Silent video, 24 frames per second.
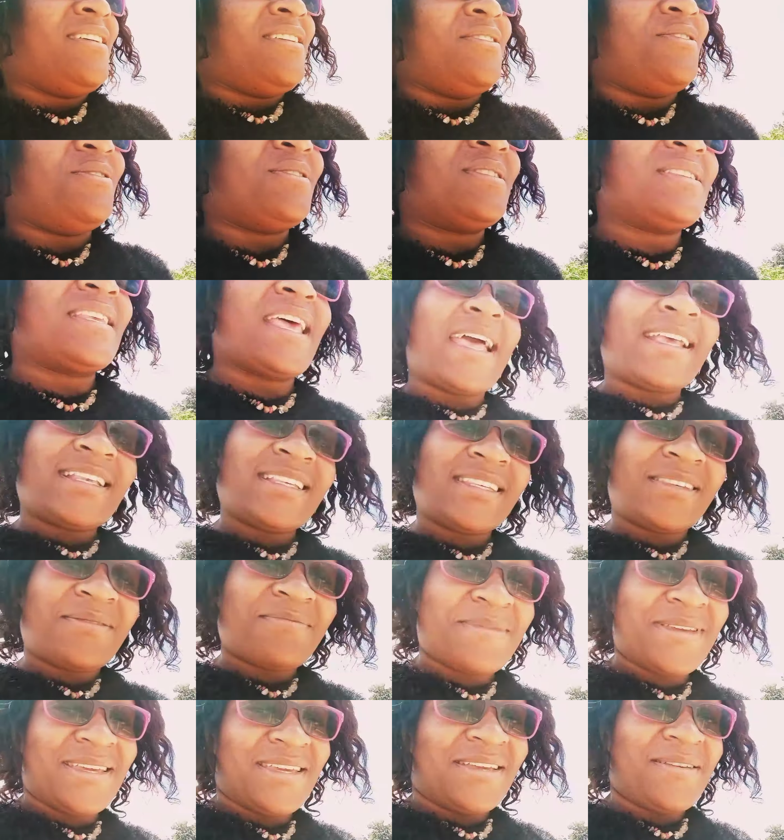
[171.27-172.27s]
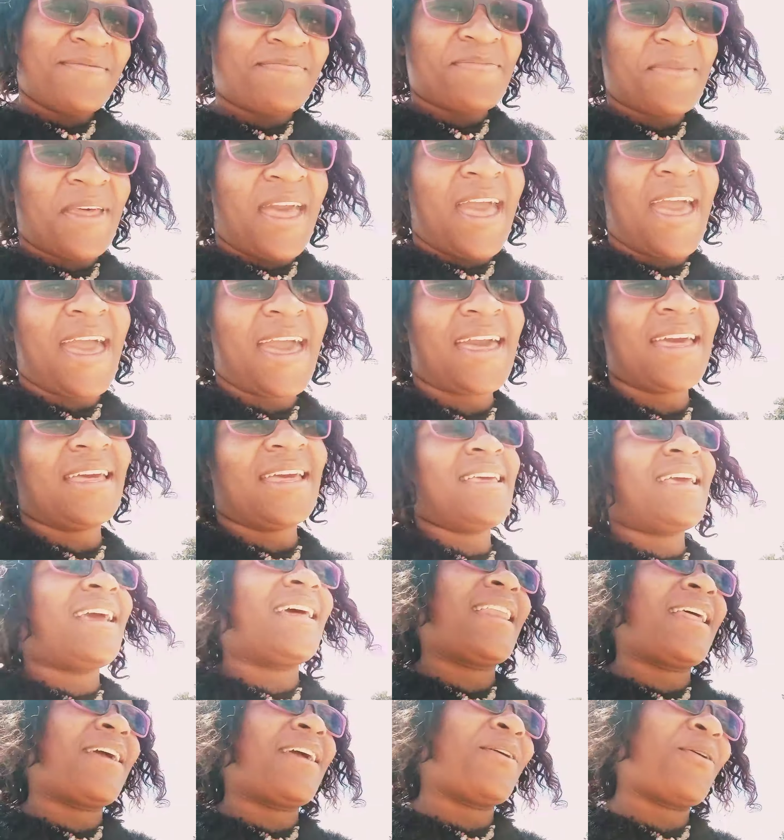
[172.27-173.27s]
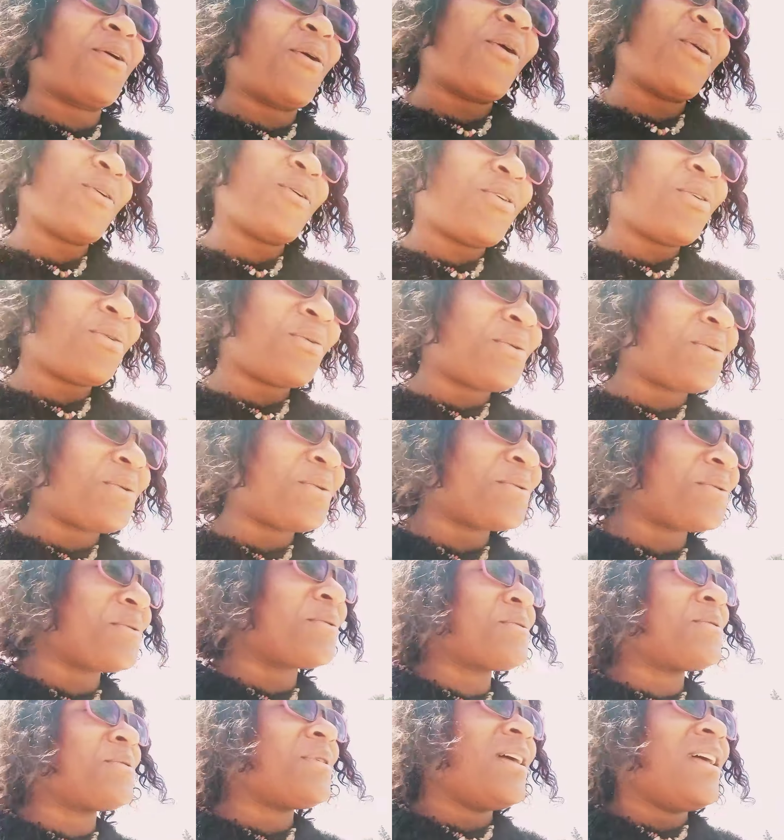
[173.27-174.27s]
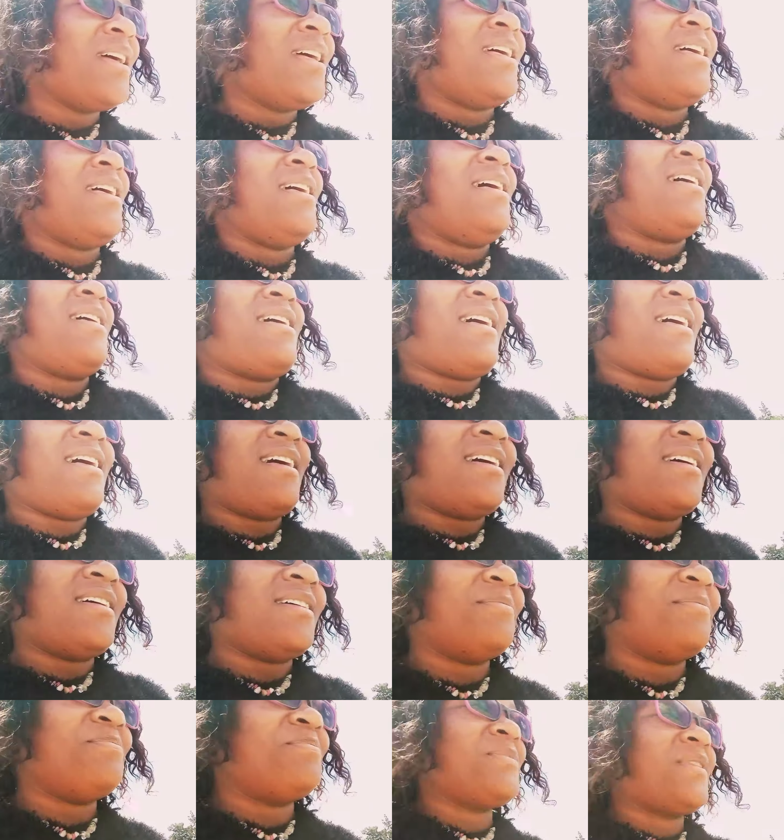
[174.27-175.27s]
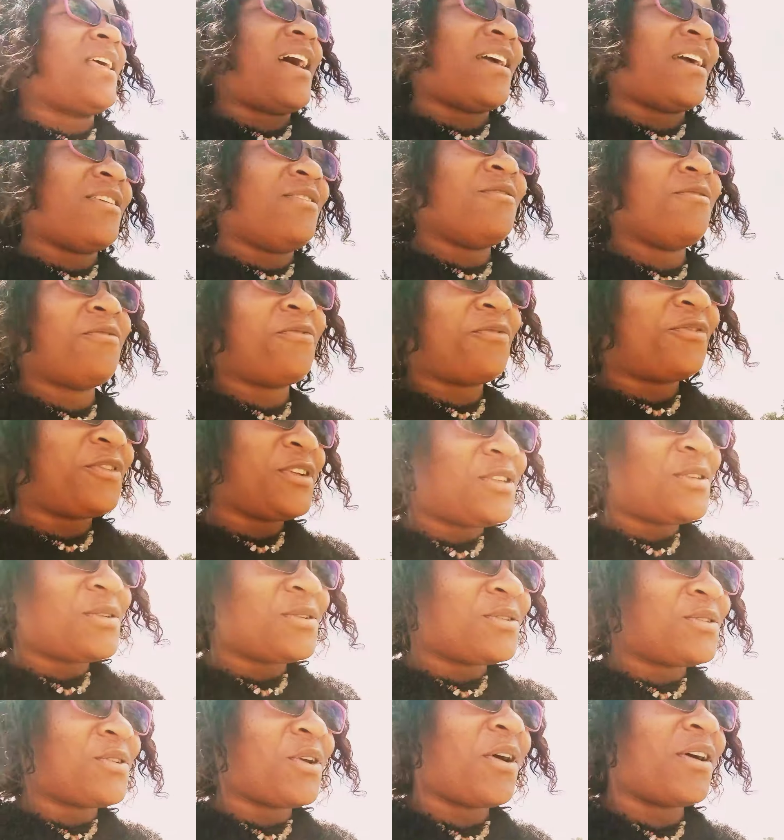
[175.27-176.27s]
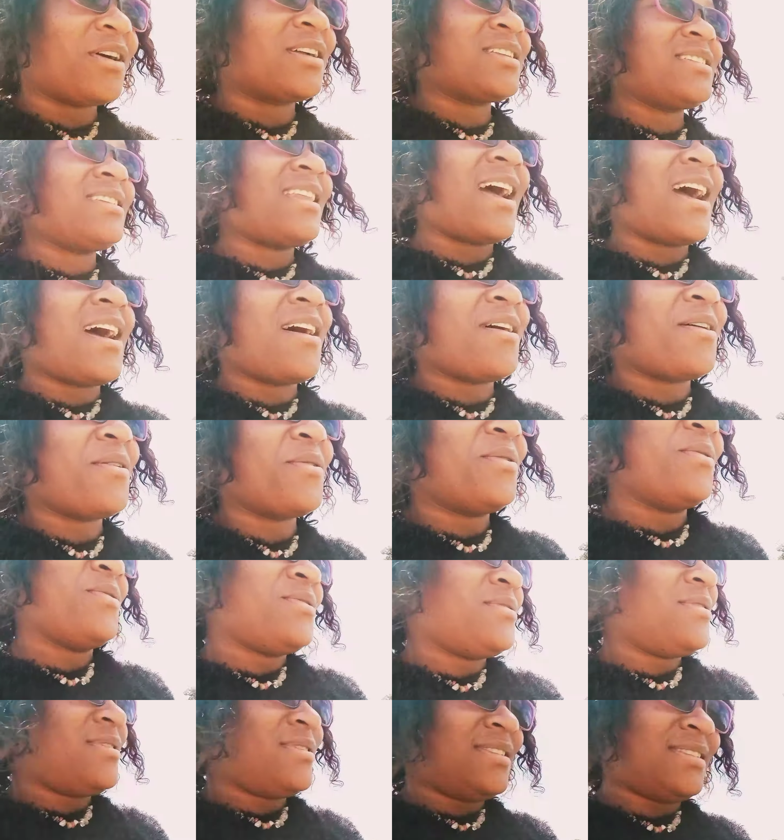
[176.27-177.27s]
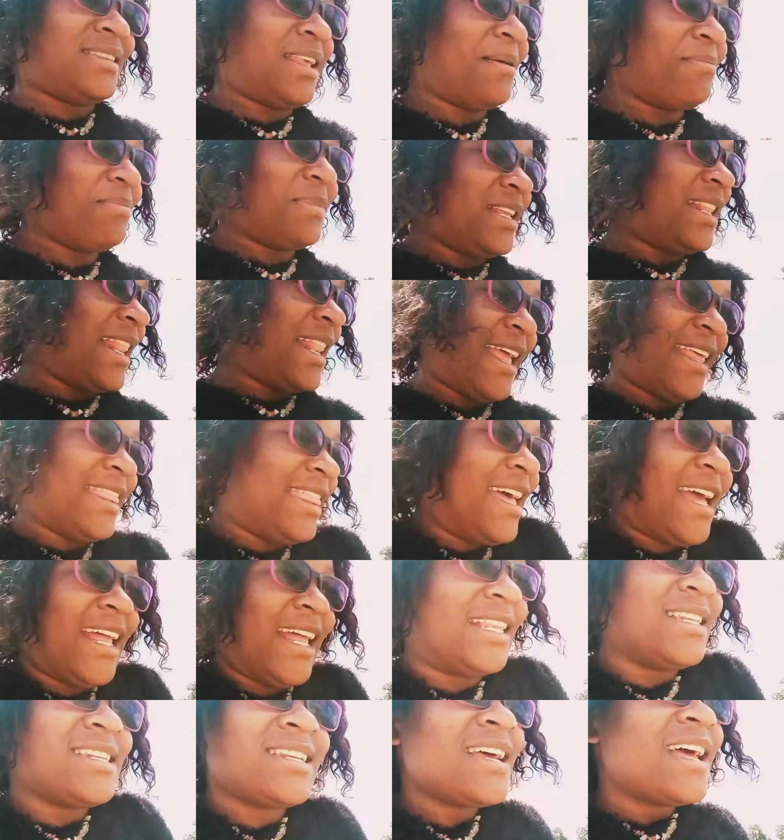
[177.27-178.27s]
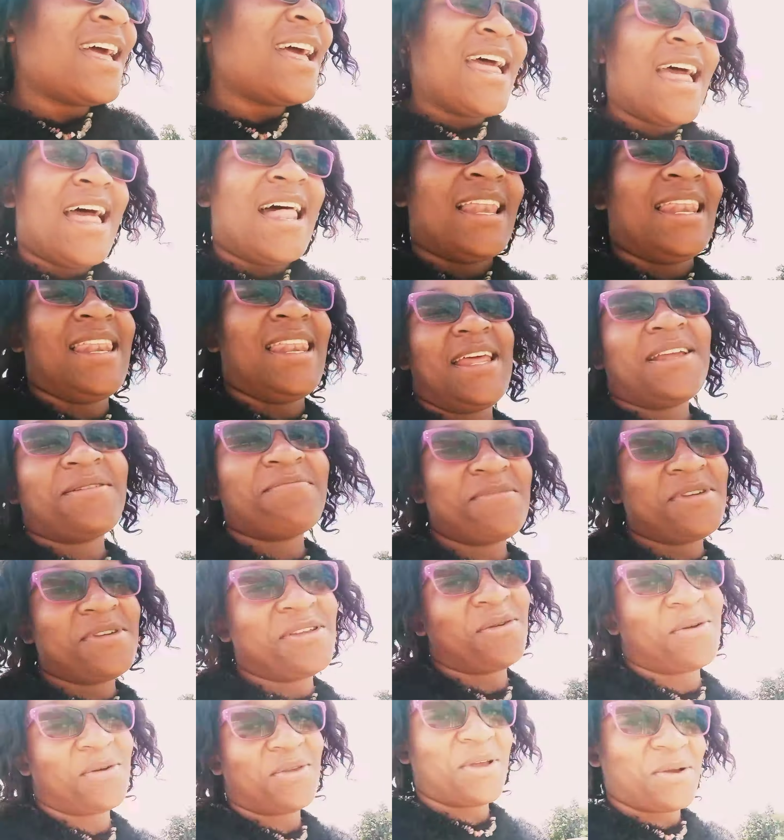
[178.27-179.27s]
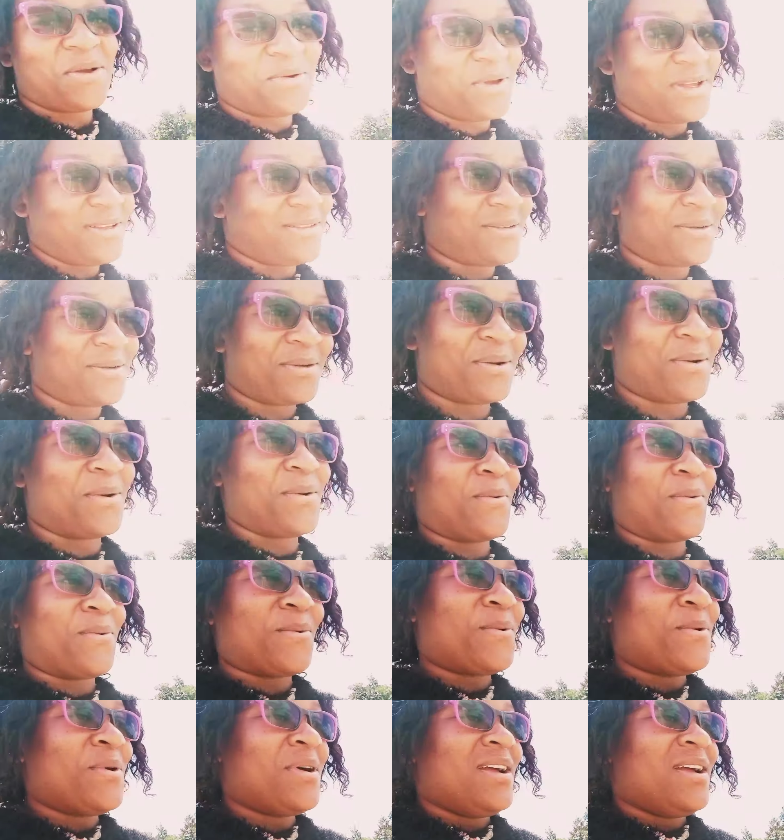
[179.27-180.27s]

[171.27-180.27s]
You text me, hey, can I call through? Are you free to talk now? Something like that. Let me know you're going to call.